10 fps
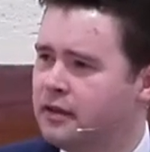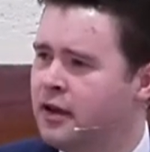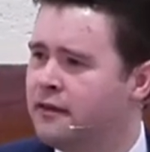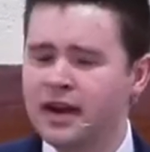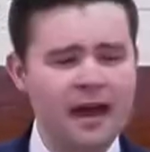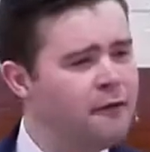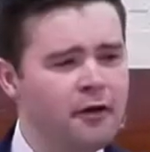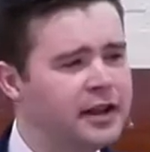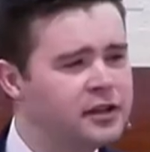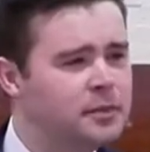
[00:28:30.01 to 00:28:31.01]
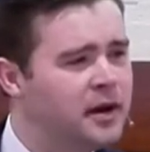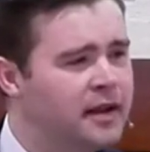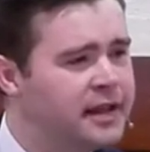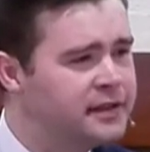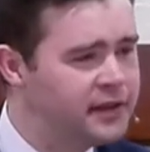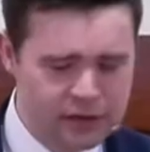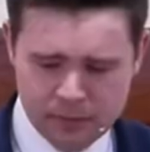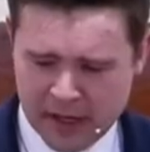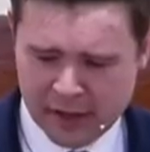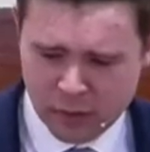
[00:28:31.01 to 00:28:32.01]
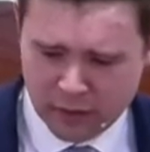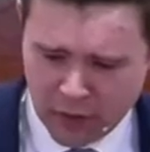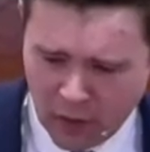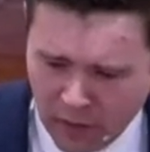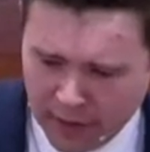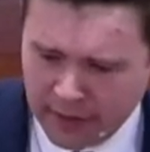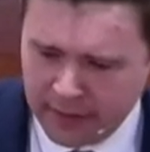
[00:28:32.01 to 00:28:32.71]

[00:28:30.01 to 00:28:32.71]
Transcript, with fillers: you have never experienced this peace with God.